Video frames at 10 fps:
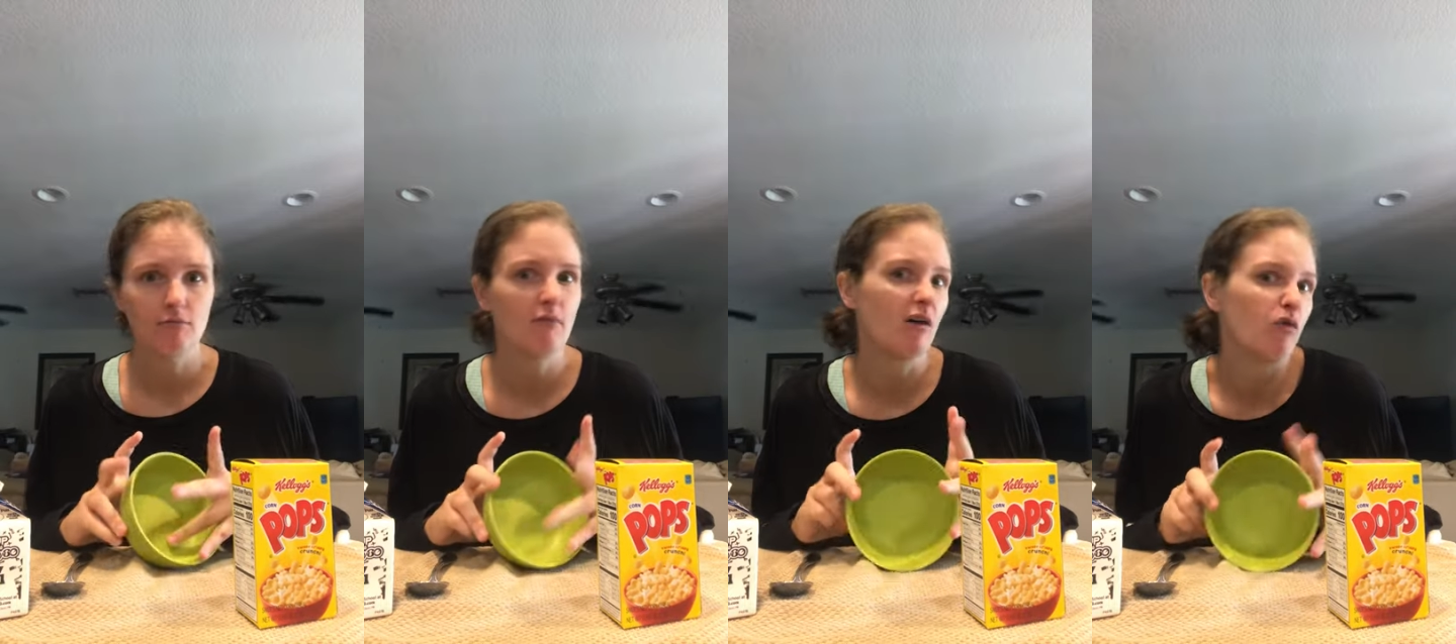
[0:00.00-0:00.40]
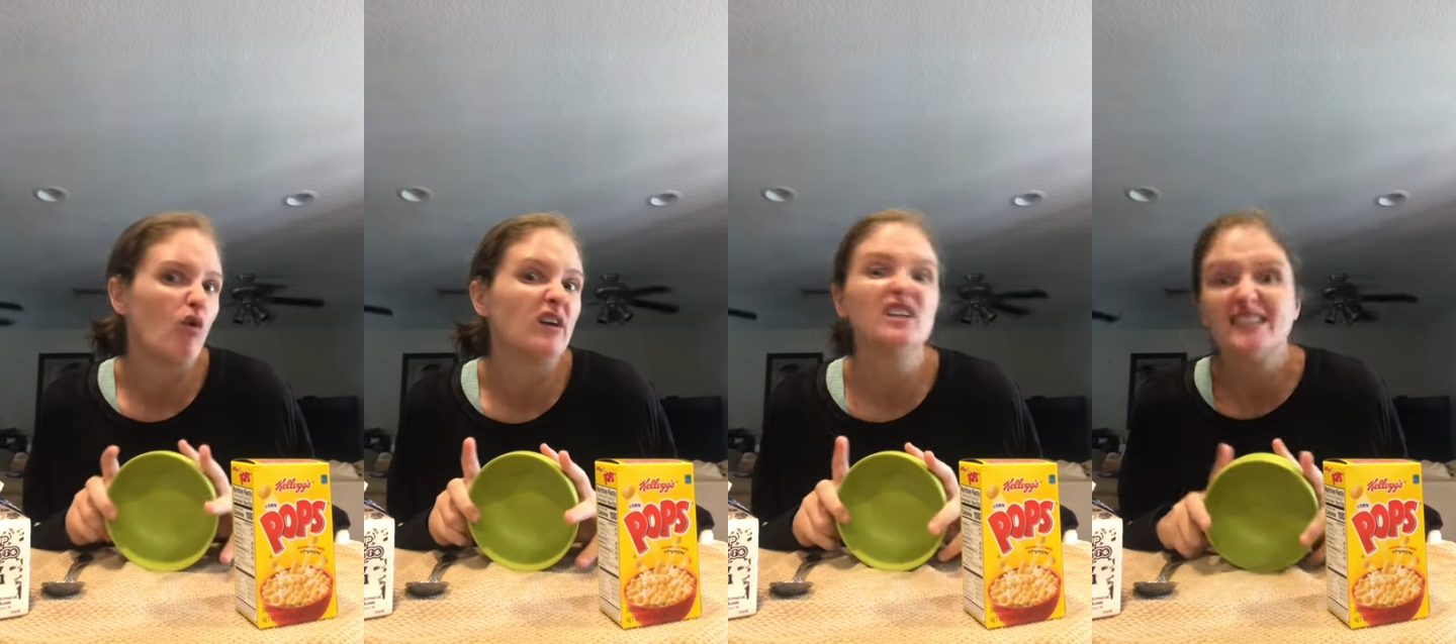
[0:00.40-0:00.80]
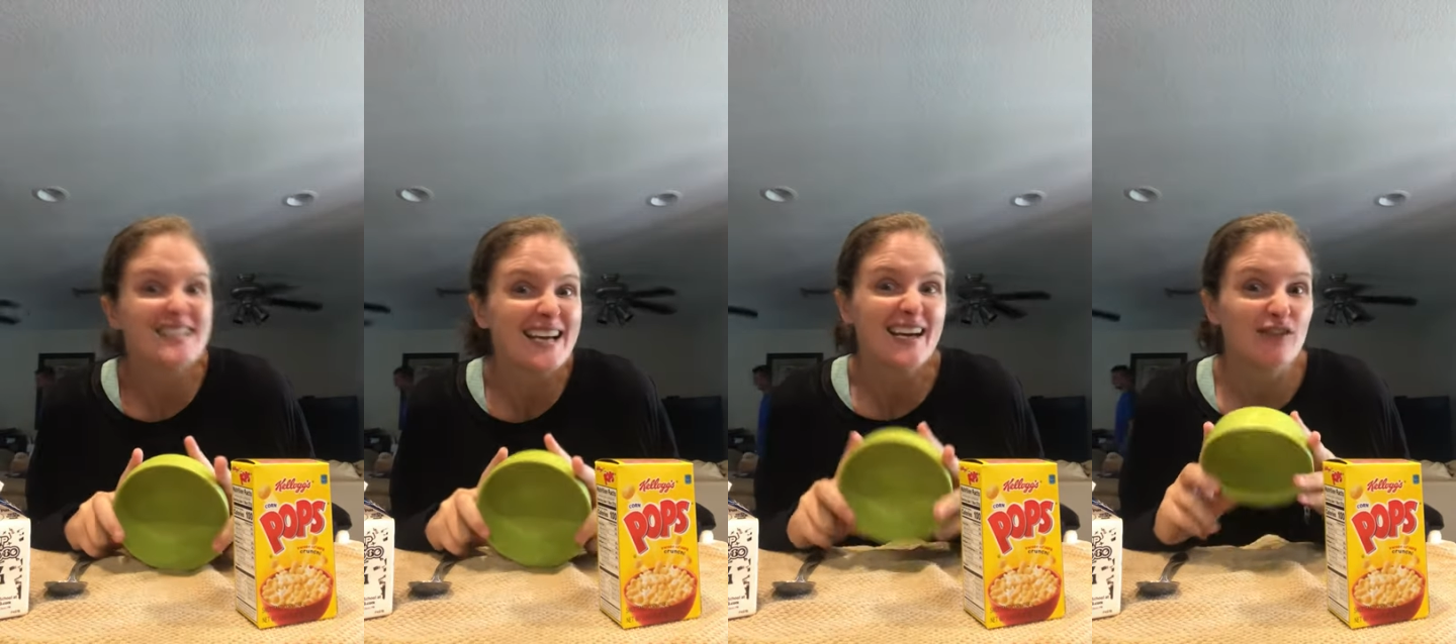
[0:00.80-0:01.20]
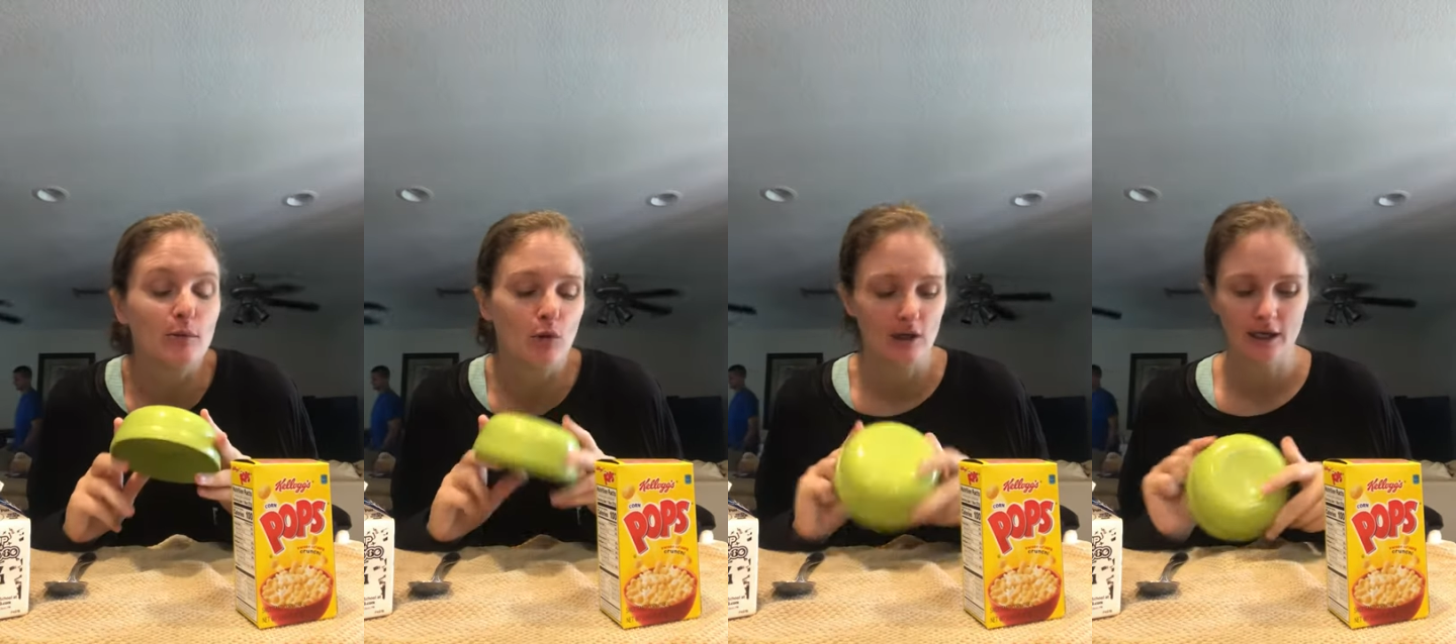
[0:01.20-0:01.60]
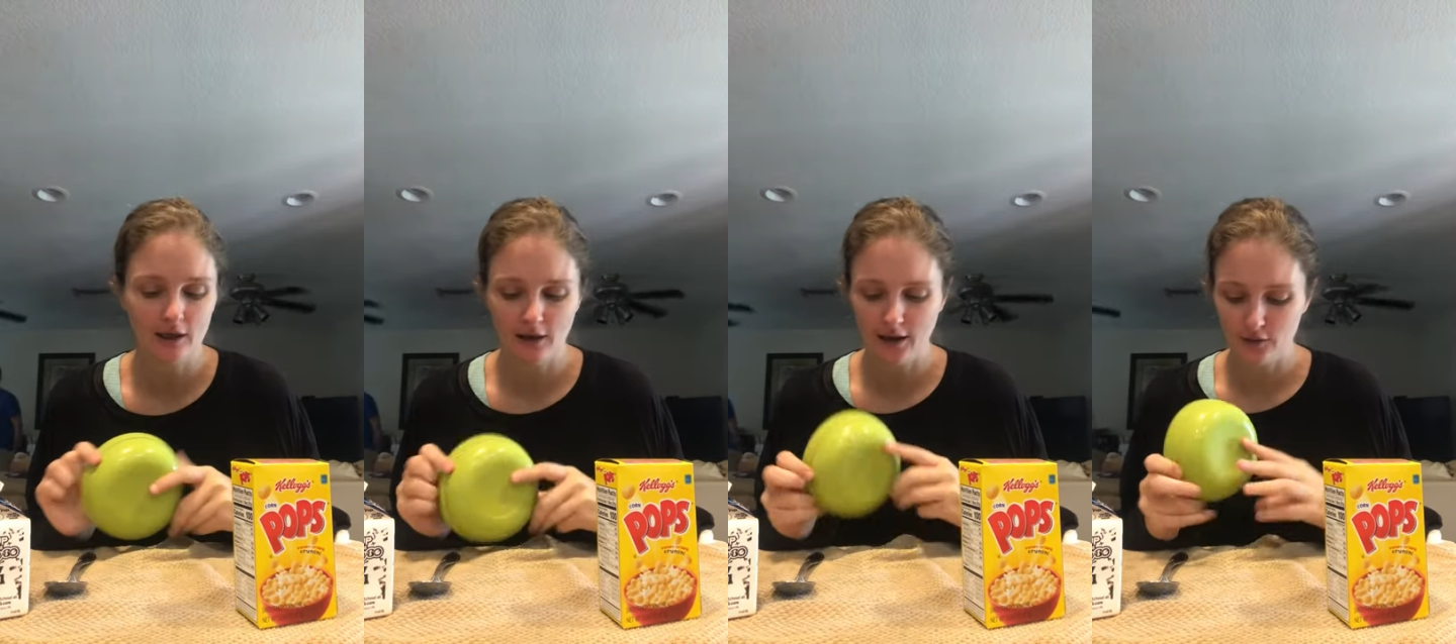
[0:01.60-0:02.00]
of what it's like every morning in
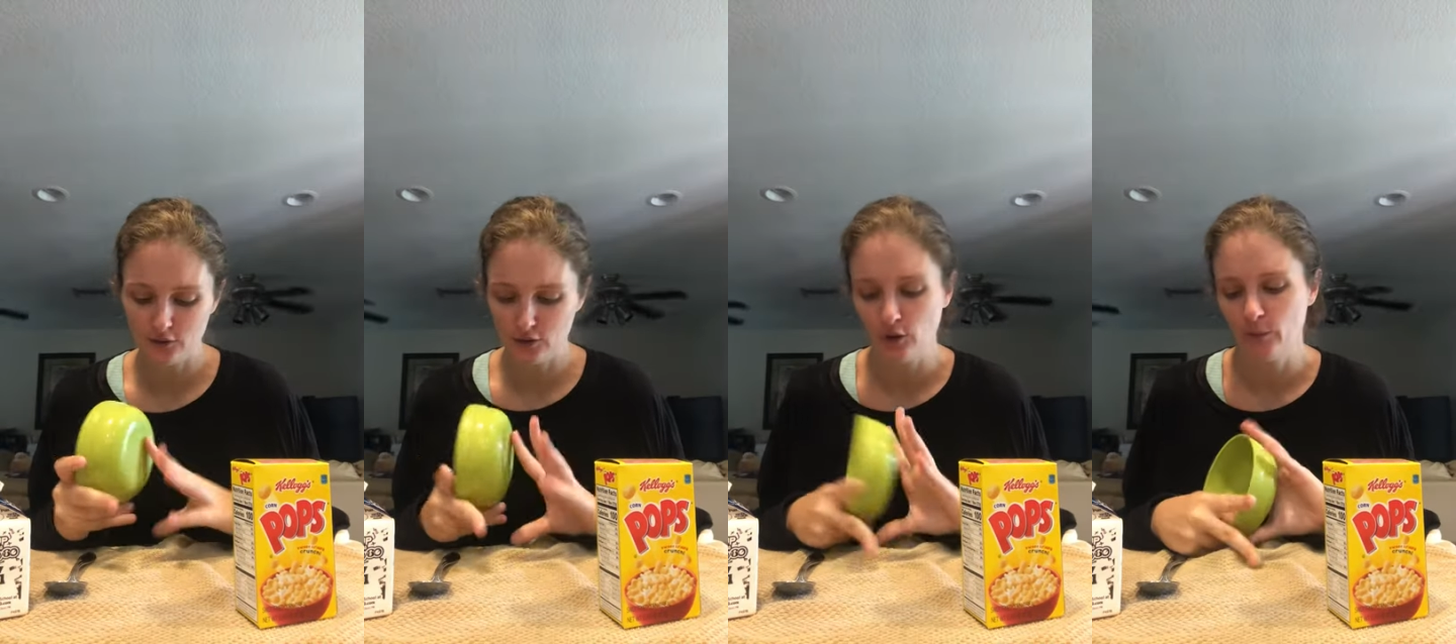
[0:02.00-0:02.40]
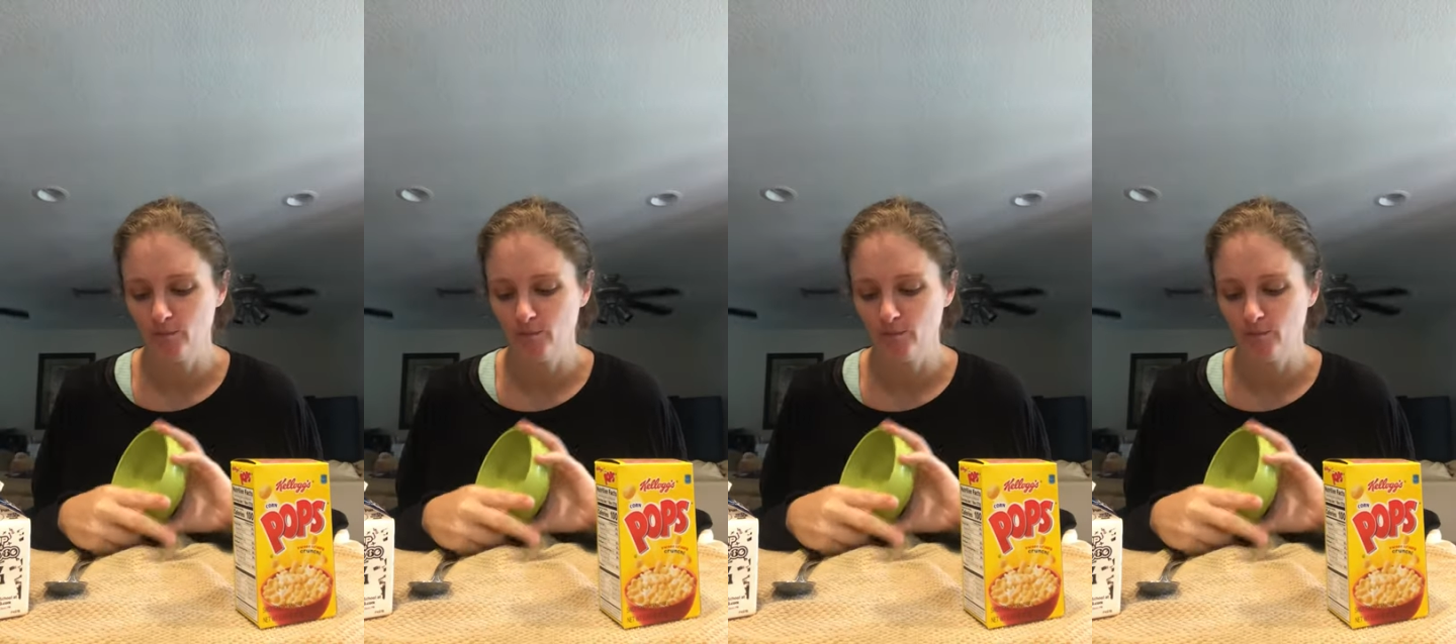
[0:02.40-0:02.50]
our house. So